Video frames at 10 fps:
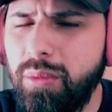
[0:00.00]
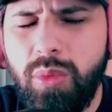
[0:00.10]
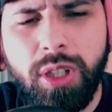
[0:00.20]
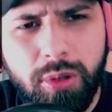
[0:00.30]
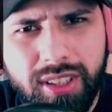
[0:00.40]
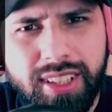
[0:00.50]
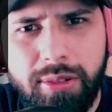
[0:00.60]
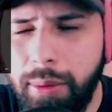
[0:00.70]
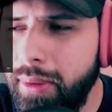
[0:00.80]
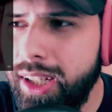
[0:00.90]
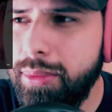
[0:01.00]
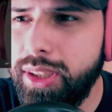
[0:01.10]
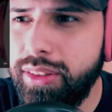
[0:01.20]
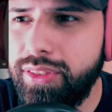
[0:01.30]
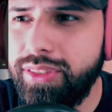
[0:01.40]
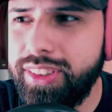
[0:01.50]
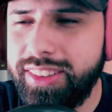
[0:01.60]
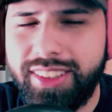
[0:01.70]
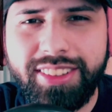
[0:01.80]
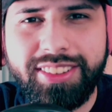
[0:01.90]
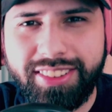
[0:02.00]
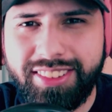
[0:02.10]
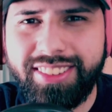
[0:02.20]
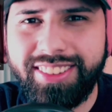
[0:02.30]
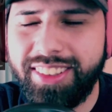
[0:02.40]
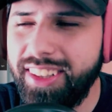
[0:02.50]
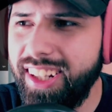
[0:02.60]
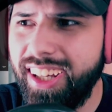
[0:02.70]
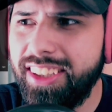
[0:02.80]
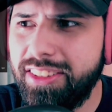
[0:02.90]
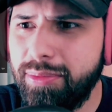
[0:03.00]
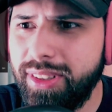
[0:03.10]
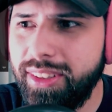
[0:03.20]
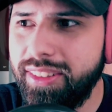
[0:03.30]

What does that remind me of? This sounds nice, but it...